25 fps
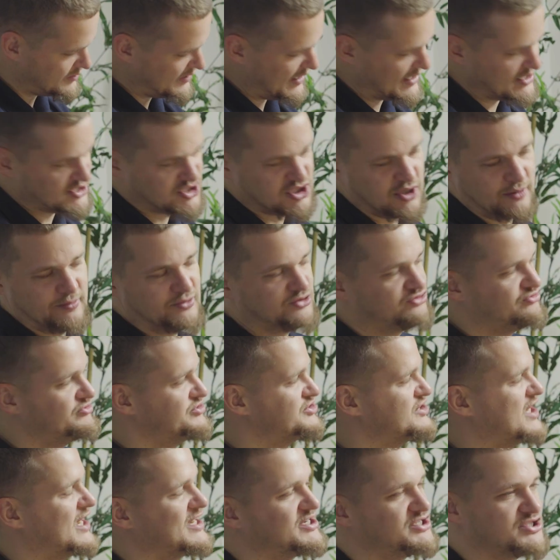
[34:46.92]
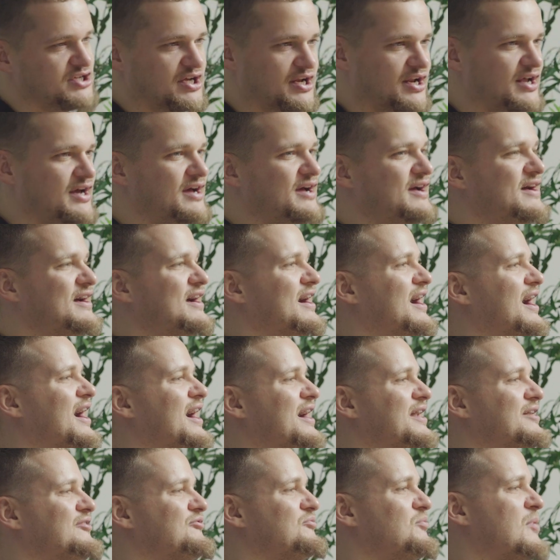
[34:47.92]
I'm getting so much rejection.
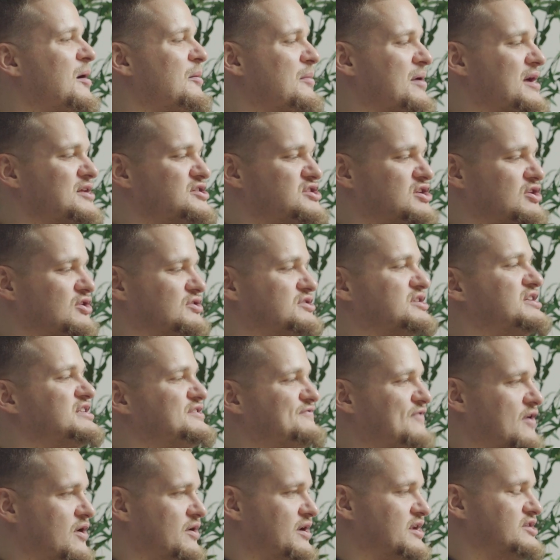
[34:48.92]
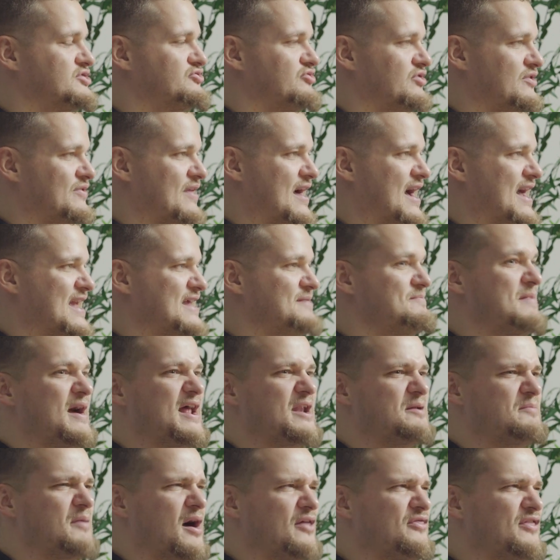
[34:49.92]
And when we actually looked at his phone history and that, he'd
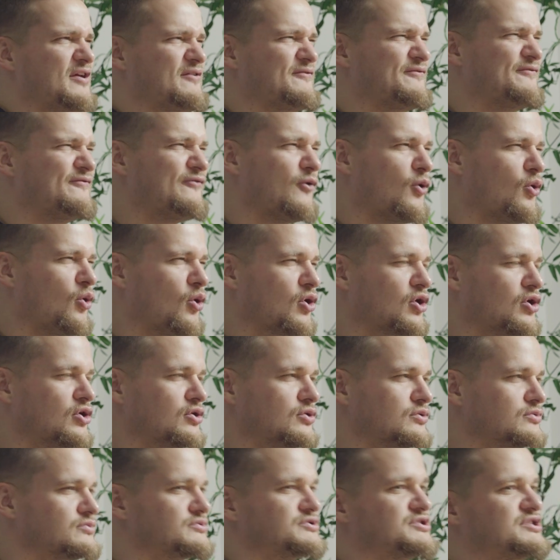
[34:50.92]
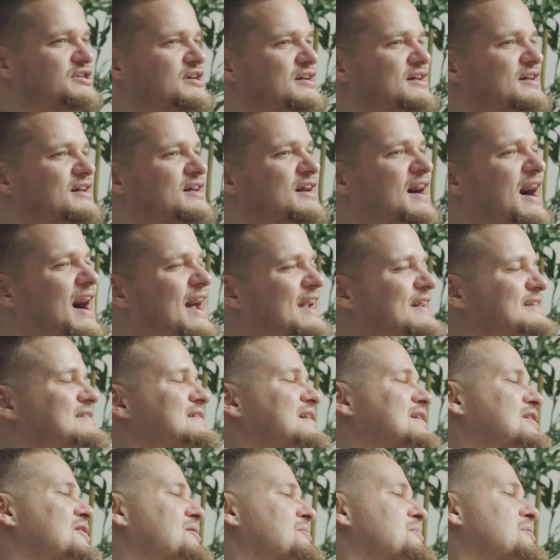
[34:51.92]
made, I think, 4 calls. And it's
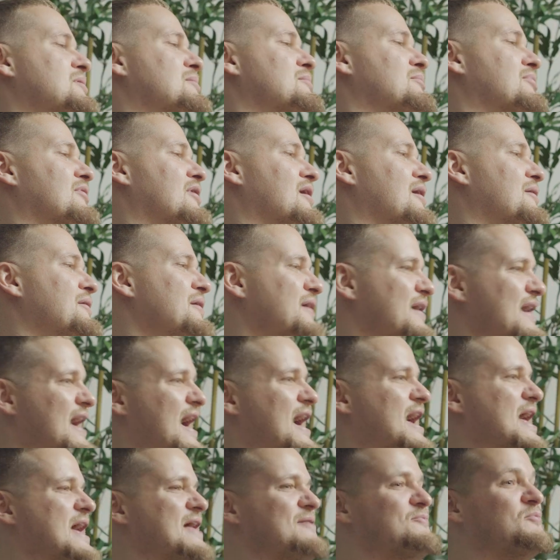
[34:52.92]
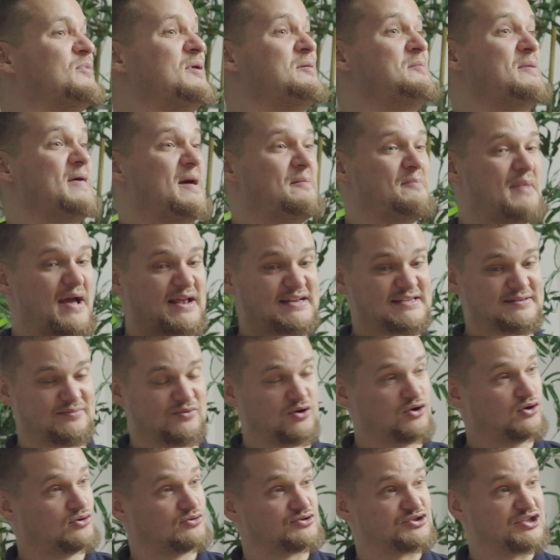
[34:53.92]
like, come on, bro. We then made some
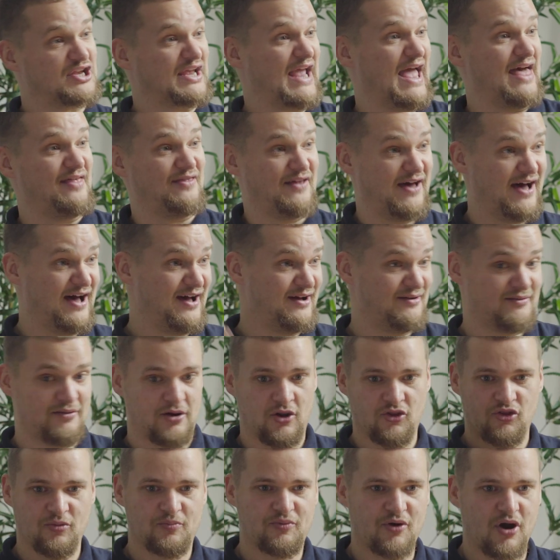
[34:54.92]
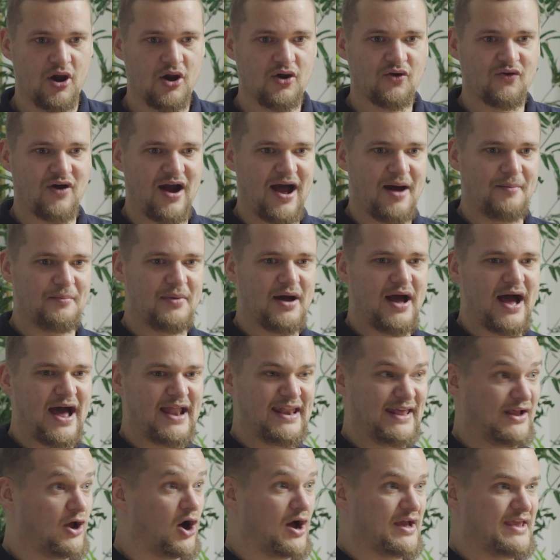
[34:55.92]
calls together on the program
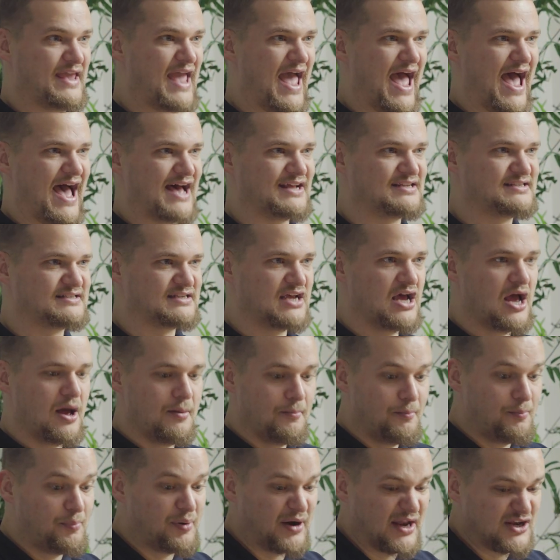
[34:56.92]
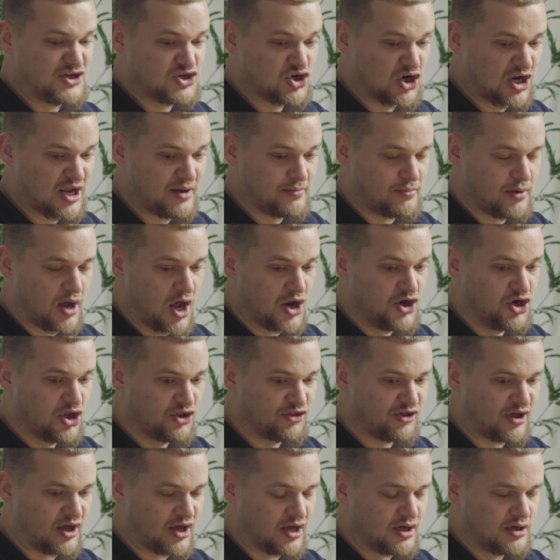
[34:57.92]
and he got a yes. But it took him
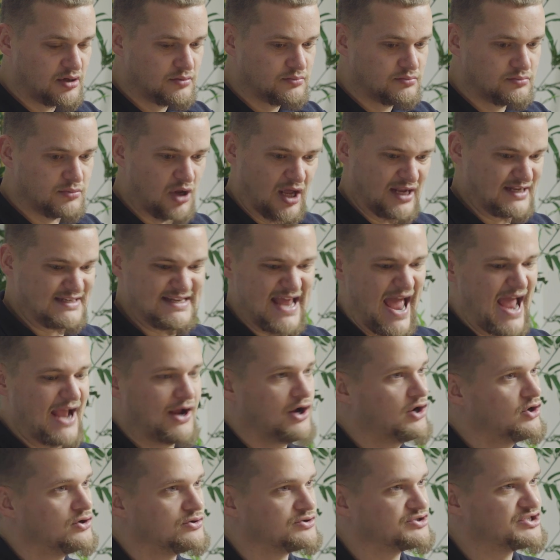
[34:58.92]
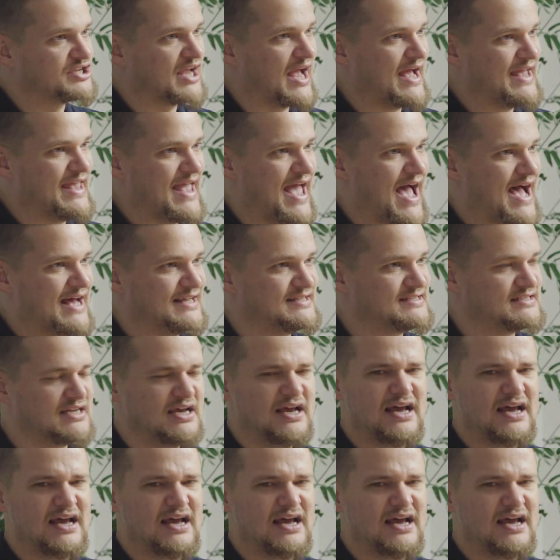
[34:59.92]
another like 10 calls to get a yes.